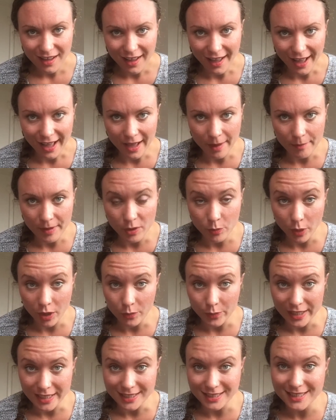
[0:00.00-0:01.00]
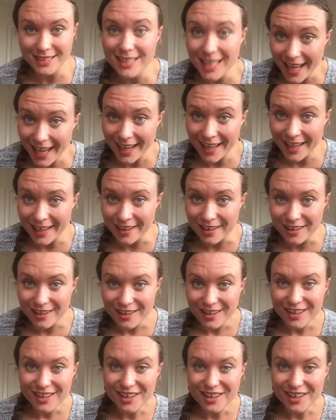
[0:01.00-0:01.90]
And when we sing,